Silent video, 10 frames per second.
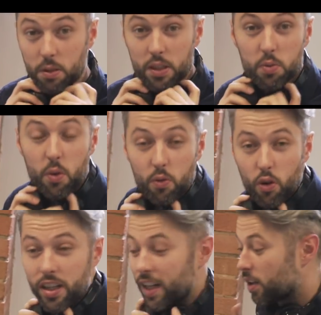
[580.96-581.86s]
because we were
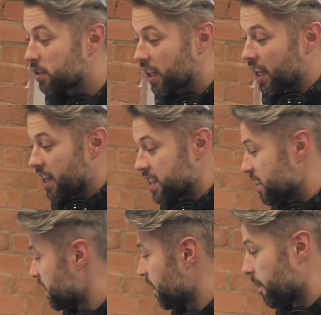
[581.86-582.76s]
running
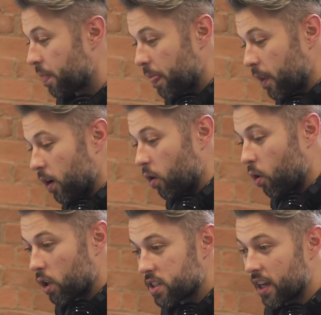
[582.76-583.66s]
downstairs
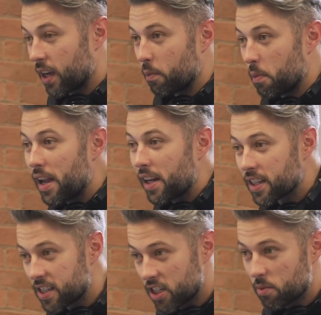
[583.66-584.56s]
all the time, mainly
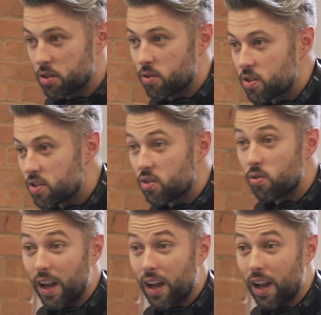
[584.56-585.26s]
because Hisham Aziz is too